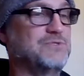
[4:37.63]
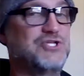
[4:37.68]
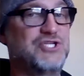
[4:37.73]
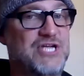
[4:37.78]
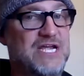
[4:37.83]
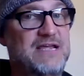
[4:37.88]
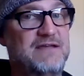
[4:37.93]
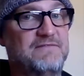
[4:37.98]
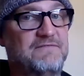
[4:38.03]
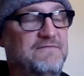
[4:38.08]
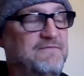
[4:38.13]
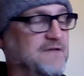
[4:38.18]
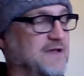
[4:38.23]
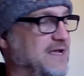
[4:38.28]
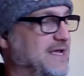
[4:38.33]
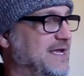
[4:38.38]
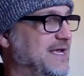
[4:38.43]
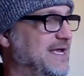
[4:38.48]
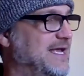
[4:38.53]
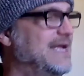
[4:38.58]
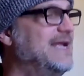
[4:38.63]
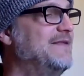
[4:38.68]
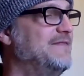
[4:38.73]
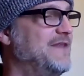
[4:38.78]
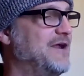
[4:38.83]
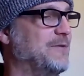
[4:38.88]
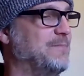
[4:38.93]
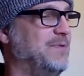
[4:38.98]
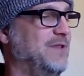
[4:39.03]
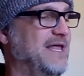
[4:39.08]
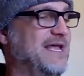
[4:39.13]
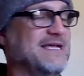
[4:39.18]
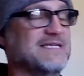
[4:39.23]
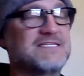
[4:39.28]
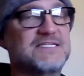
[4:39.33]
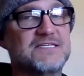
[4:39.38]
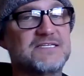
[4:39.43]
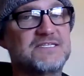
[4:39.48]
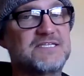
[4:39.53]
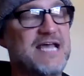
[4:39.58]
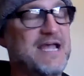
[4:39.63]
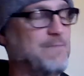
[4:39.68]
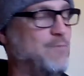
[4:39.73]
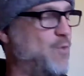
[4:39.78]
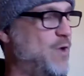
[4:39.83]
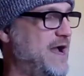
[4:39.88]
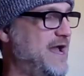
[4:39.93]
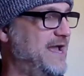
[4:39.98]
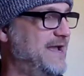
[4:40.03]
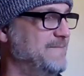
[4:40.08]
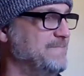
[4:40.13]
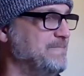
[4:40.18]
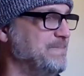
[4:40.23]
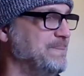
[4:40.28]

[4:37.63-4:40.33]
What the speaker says: chief in their place the same way.